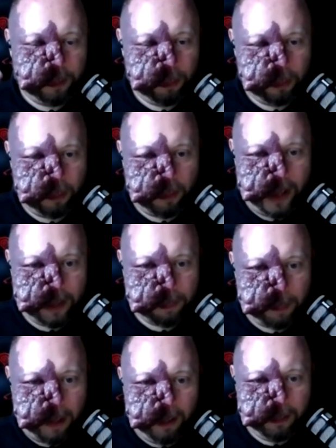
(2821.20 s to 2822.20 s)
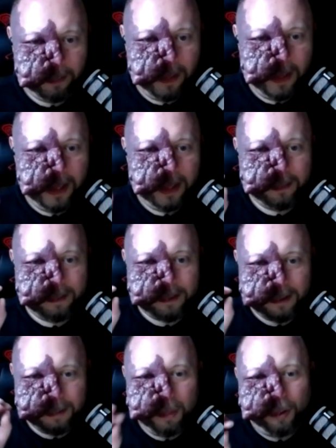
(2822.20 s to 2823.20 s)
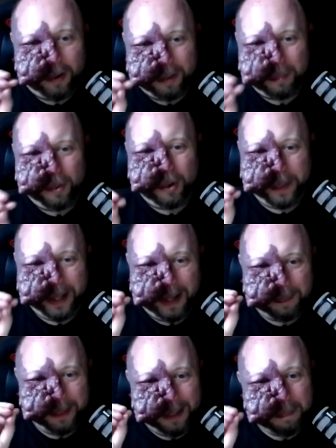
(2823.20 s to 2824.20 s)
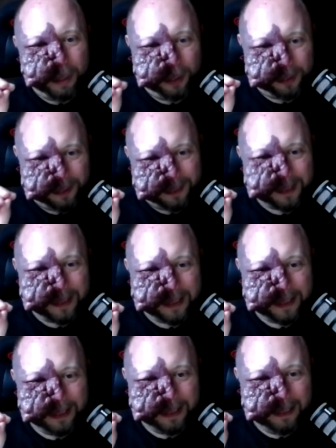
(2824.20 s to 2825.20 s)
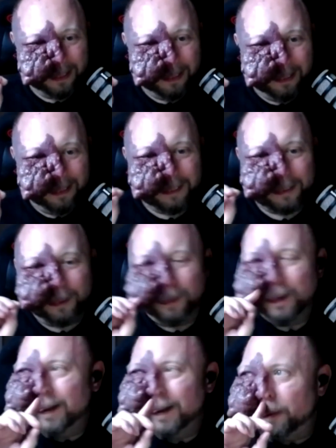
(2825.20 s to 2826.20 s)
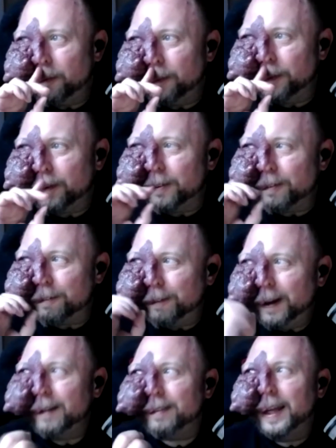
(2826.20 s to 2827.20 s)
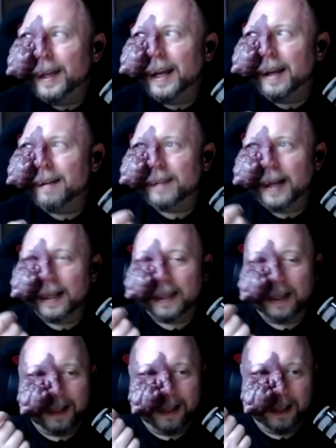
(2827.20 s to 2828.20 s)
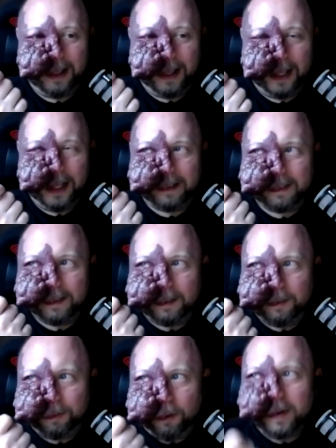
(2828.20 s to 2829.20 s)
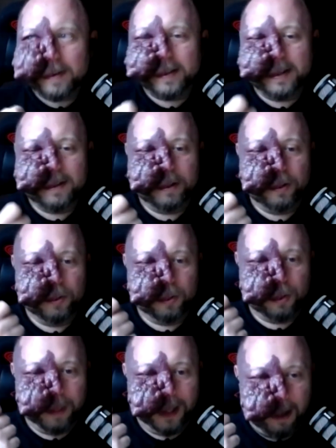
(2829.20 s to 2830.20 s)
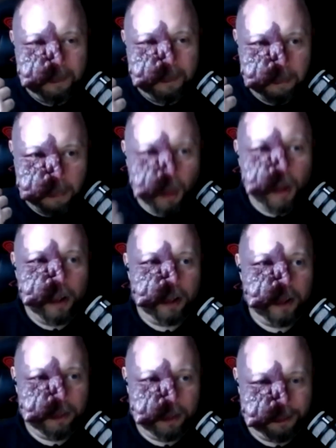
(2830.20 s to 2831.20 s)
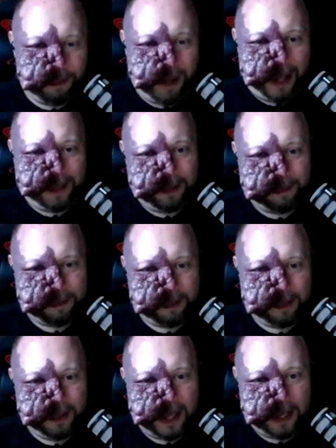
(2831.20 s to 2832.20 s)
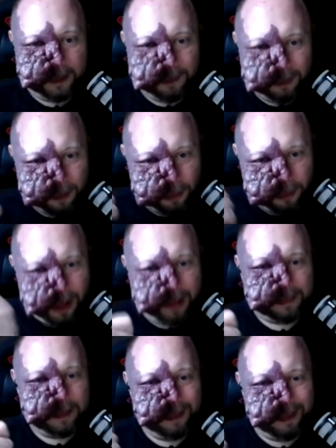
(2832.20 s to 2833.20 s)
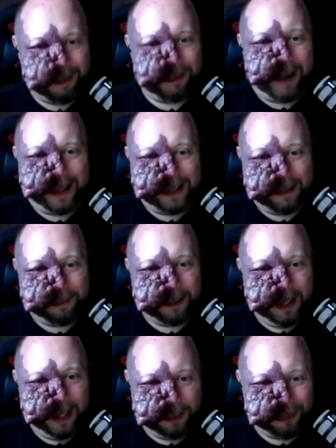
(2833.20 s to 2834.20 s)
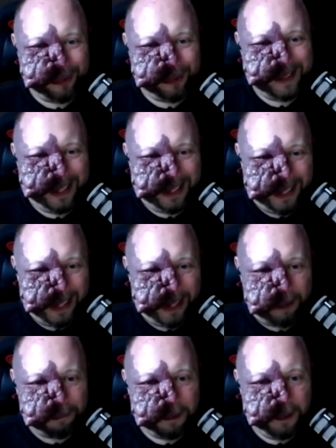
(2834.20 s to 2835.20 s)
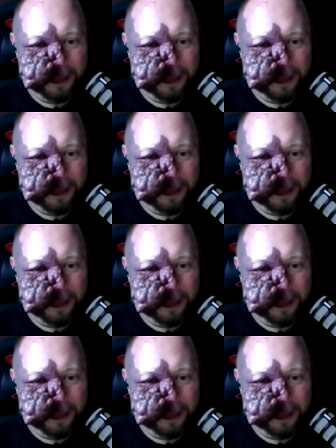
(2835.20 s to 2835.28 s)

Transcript: to the right part, this is more and more becoming important. So the funny thing is that it forces you to become more reflective and not less reflective, interestingly enough.